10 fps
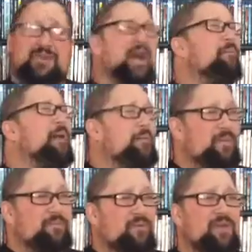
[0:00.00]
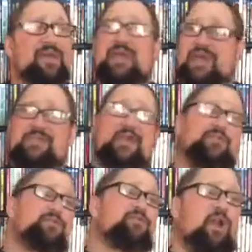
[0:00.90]
Come on, people. Hit
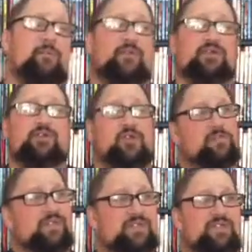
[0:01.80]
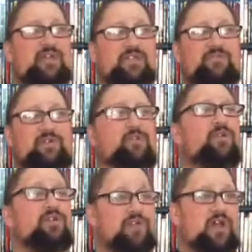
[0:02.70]
that subscribe button so you don't miss this awesome video
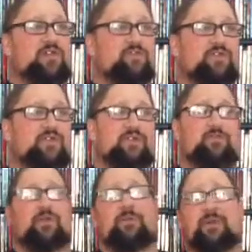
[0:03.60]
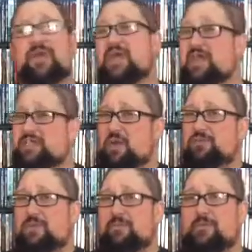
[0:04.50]
or any of the awesome videos I put up. And as
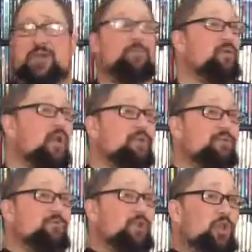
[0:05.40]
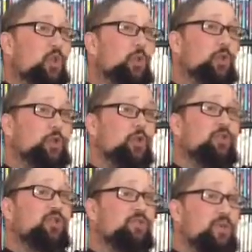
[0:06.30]
always, people, keep your eyes out for any older, newer
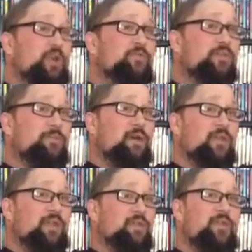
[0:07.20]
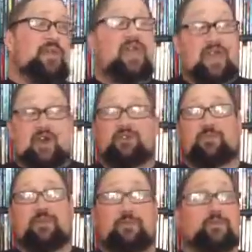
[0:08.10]
videos you might not have seen on yet. And
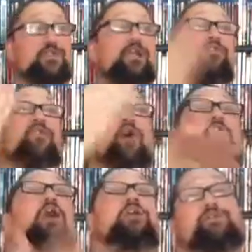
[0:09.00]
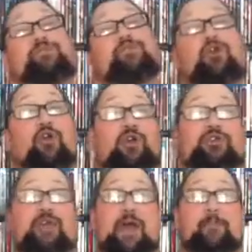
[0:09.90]
also, people, check out the awesome
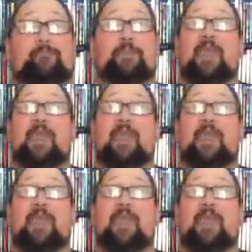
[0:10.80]
Stardust app.